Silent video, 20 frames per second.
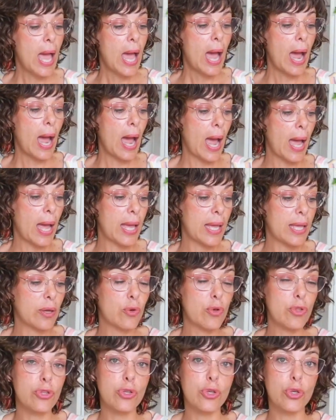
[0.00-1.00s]
I
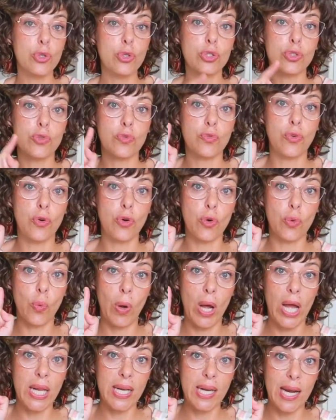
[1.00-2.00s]
would use for
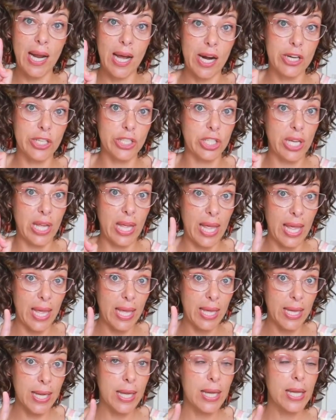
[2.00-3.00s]
1 large
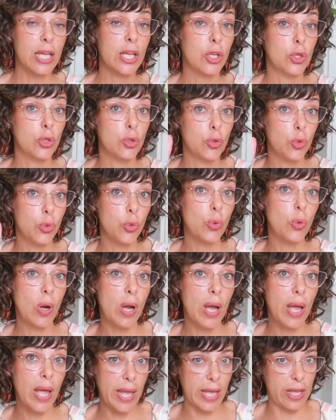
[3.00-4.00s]
egg 2
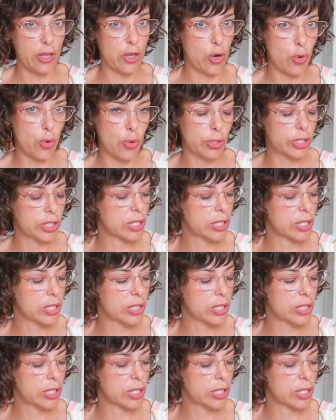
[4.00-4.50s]
egg yolks.